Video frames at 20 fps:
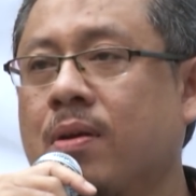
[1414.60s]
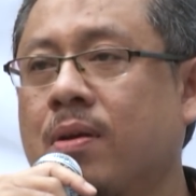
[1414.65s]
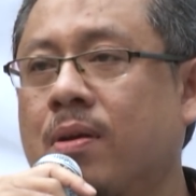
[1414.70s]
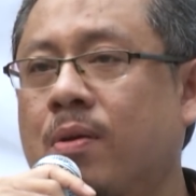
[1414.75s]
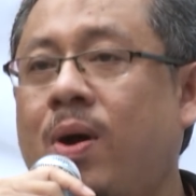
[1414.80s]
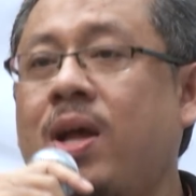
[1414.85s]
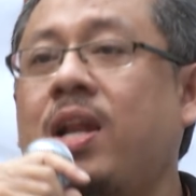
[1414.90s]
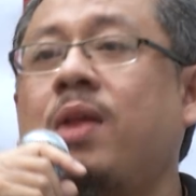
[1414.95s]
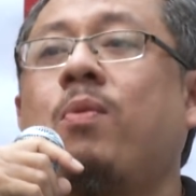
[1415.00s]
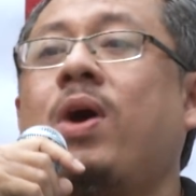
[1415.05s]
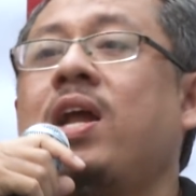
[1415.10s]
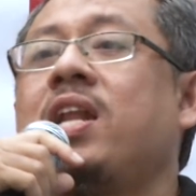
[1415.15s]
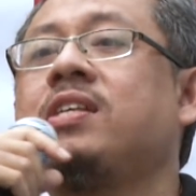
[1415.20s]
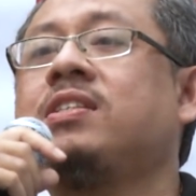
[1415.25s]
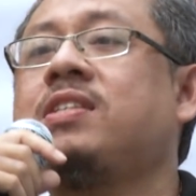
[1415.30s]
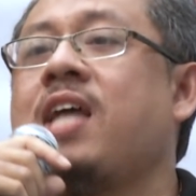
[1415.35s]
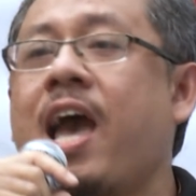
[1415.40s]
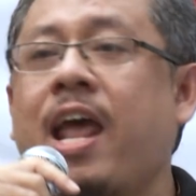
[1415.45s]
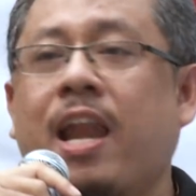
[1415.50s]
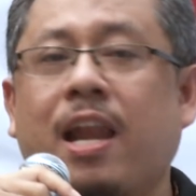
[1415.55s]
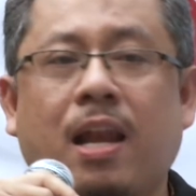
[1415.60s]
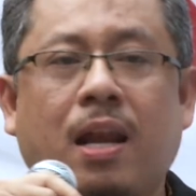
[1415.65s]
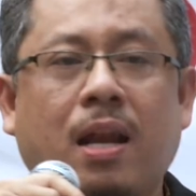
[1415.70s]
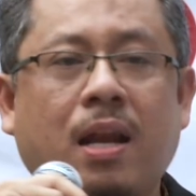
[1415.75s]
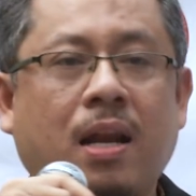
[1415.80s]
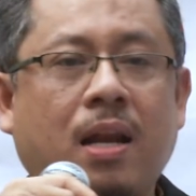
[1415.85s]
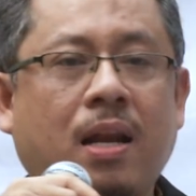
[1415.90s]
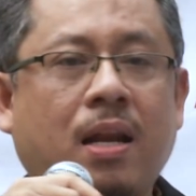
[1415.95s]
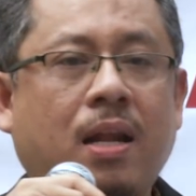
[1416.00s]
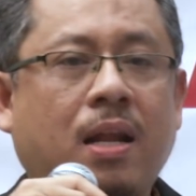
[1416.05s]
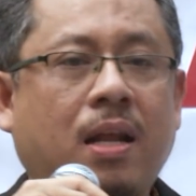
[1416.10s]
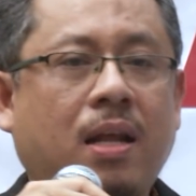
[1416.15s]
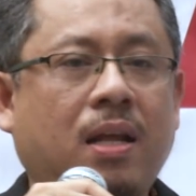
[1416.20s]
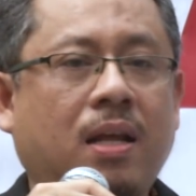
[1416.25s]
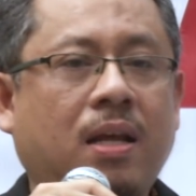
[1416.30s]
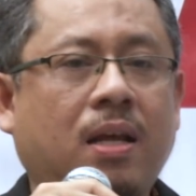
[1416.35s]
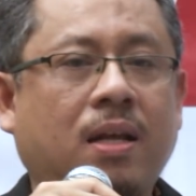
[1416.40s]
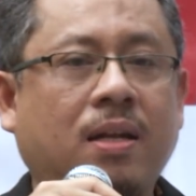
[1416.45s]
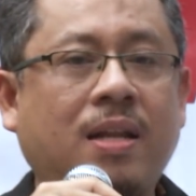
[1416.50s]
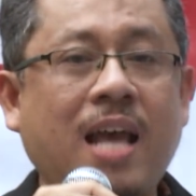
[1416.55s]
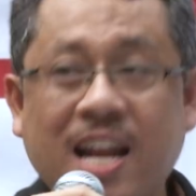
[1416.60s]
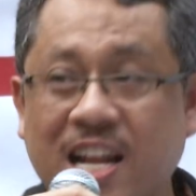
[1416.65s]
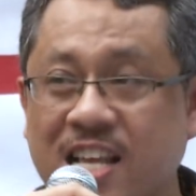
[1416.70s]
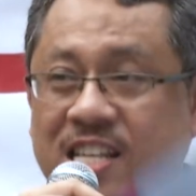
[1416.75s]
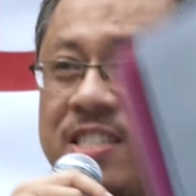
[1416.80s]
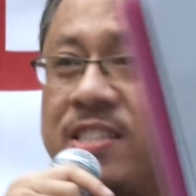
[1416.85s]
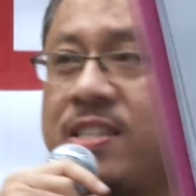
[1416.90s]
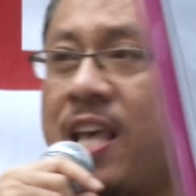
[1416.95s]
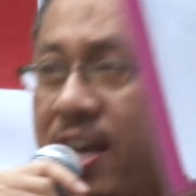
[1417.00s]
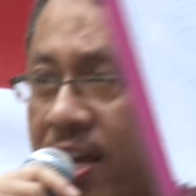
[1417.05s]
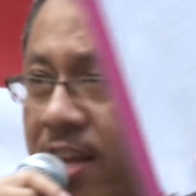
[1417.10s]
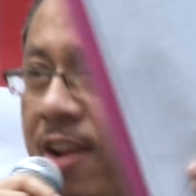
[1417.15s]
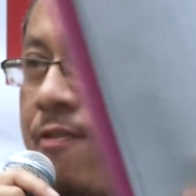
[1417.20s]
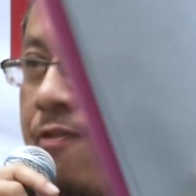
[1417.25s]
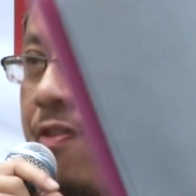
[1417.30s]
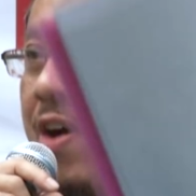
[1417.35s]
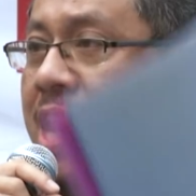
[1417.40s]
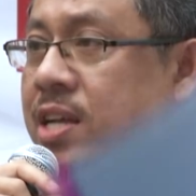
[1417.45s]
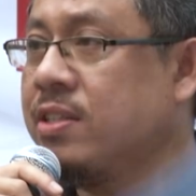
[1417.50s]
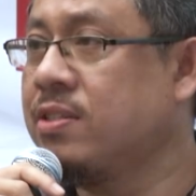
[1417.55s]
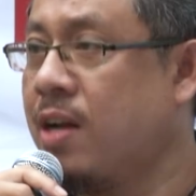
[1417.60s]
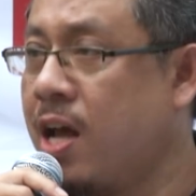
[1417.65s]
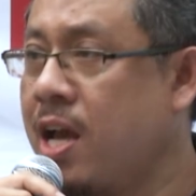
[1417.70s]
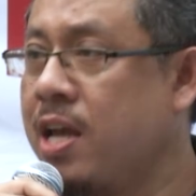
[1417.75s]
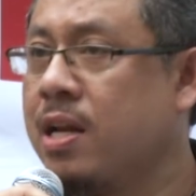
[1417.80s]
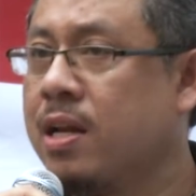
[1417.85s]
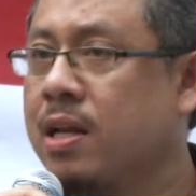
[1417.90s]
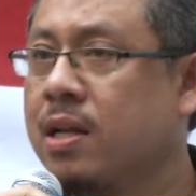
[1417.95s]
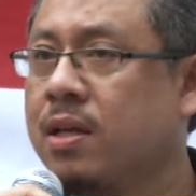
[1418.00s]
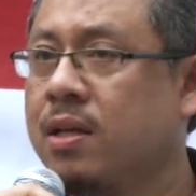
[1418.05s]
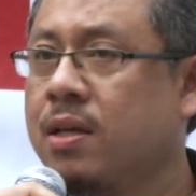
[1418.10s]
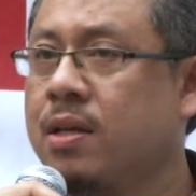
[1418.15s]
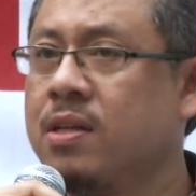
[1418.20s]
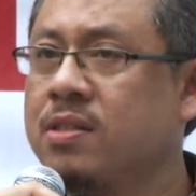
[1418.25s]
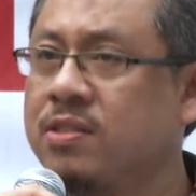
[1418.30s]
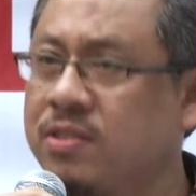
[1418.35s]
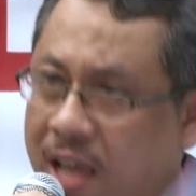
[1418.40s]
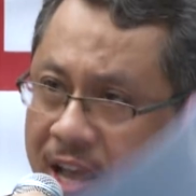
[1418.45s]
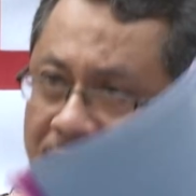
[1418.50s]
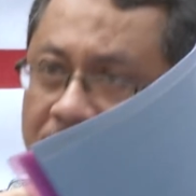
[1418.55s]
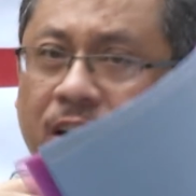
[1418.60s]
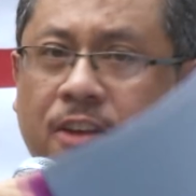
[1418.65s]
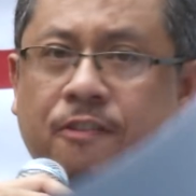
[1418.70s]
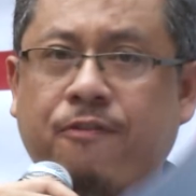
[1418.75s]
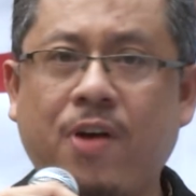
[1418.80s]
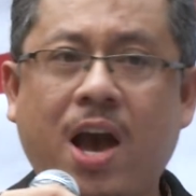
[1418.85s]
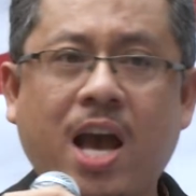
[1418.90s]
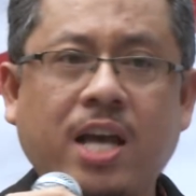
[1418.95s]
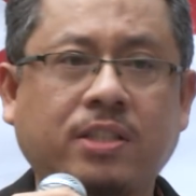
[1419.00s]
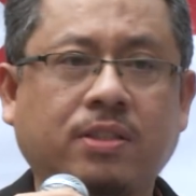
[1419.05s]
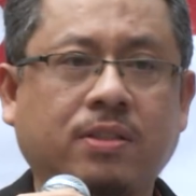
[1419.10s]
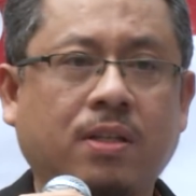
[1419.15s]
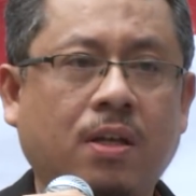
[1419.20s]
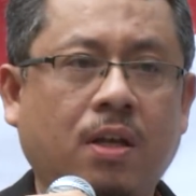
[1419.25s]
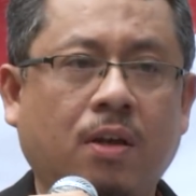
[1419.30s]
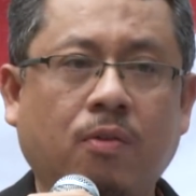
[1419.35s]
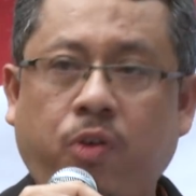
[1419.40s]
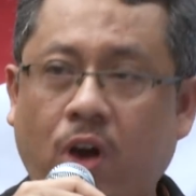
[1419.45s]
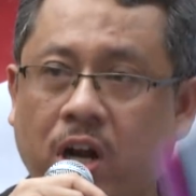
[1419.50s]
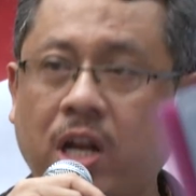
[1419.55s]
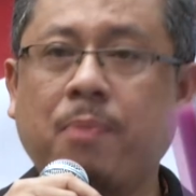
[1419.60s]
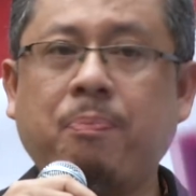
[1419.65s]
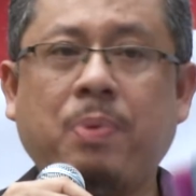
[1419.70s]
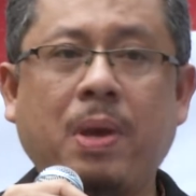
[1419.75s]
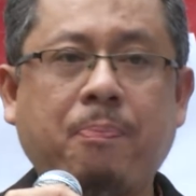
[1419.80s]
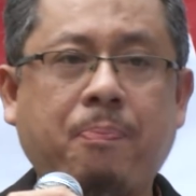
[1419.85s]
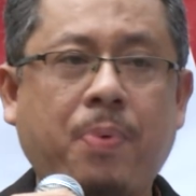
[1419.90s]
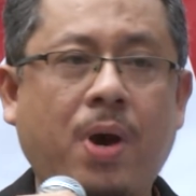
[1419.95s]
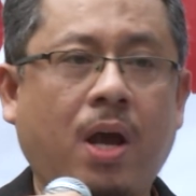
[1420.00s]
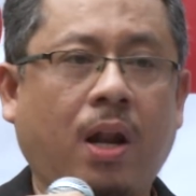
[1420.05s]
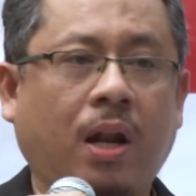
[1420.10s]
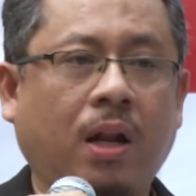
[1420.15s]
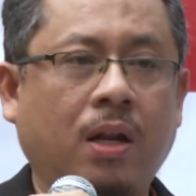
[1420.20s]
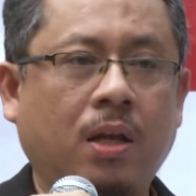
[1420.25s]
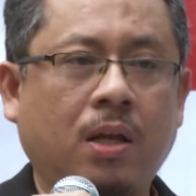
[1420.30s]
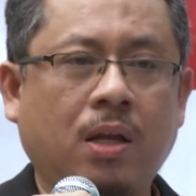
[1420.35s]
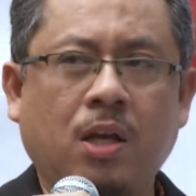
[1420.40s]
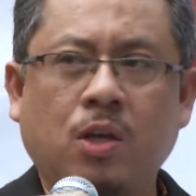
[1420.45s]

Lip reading: What is that? That is sacrifice, right? Sacrifice for the people.